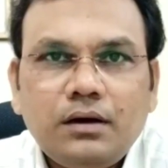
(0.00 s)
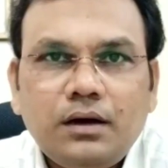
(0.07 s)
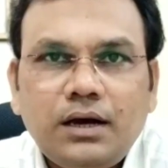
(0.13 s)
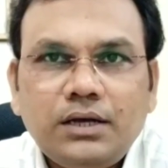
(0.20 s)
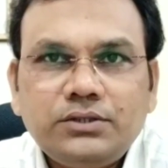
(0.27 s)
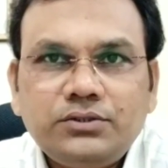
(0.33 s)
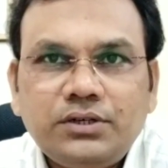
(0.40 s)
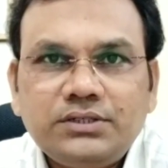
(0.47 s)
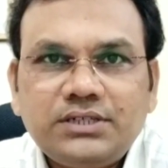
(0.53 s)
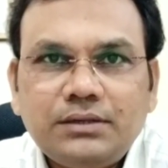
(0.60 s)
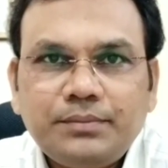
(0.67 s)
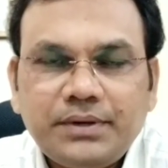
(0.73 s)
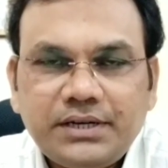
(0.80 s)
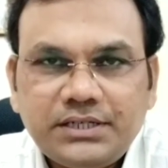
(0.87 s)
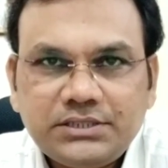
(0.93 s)
Hi students and
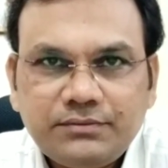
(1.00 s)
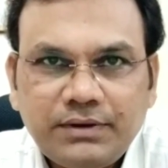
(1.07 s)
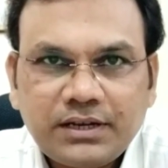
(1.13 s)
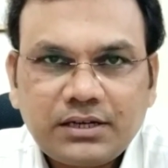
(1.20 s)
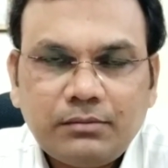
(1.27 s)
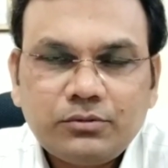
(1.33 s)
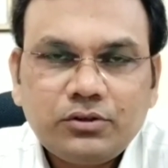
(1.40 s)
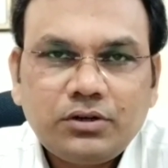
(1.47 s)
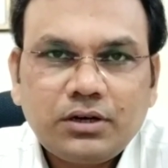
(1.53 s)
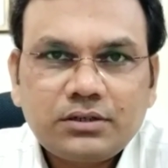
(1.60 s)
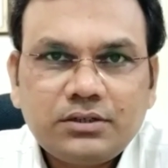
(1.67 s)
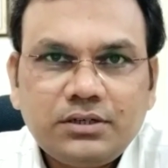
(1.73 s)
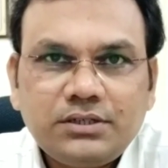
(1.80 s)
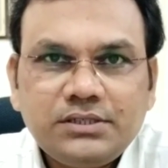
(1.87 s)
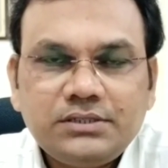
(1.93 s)
parents, welcome to
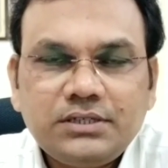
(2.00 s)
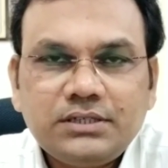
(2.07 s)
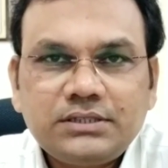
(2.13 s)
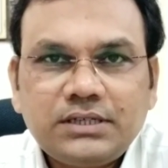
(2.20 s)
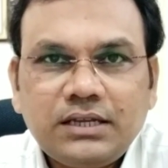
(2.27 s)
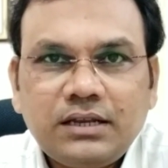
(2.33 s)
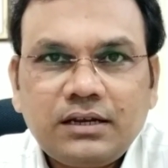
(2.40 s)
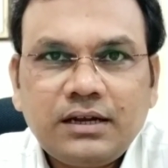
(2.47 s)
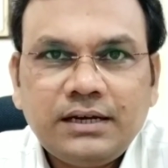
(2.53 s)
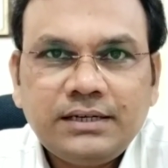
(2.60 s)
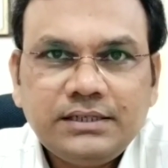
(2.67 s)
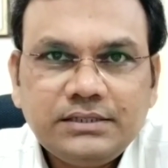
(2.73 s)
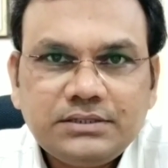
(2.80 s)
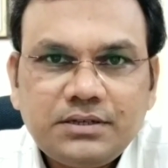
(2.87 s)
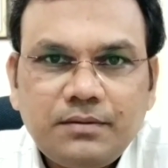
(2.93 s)
Dr. TCS Career Guidance.